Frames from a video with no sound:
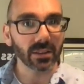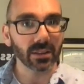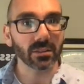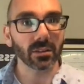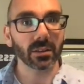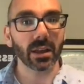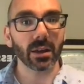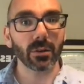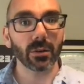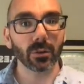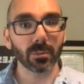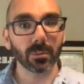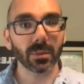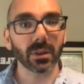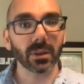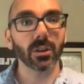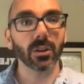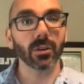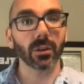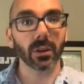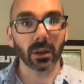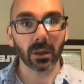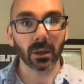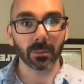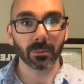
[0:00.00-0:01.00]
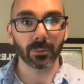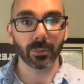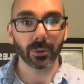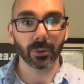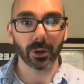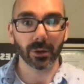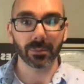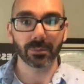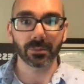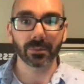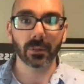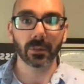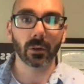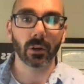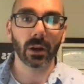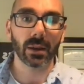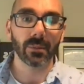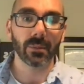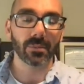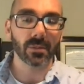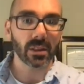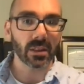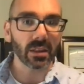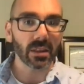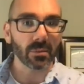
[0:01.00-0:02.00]
So that would be your input, all
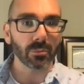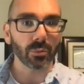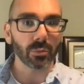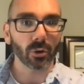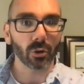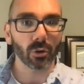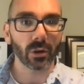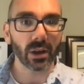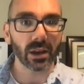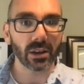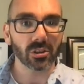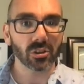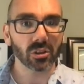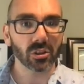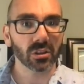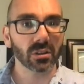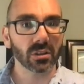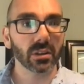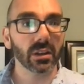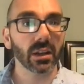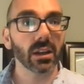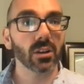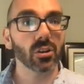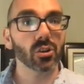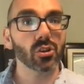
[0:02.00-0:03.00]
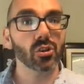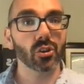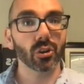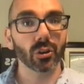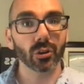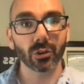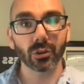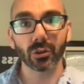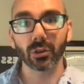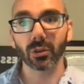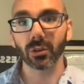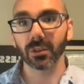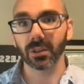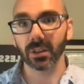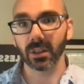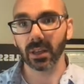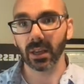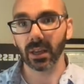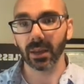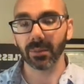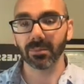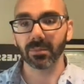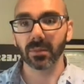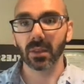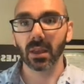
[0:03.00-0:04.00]
right? And then progression did I journal
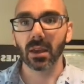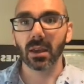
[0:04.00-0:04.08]
today?